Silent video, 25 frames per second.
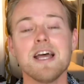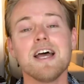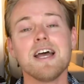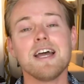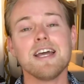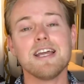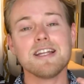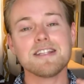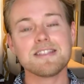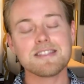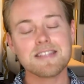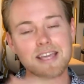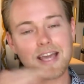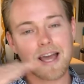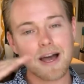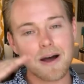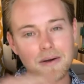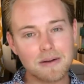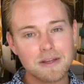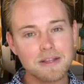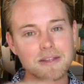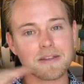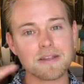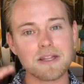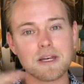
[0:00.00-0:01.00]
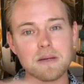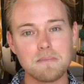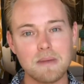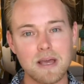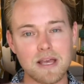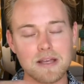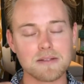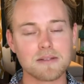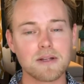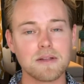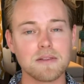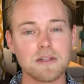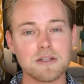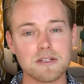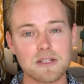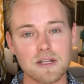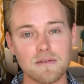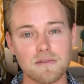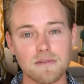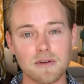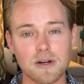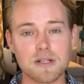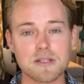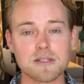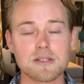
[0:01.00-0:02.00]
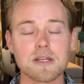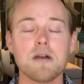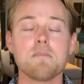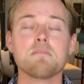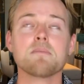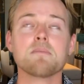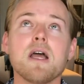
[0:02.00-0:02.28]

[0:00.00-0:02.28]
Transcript: and it's calculated based on the difference.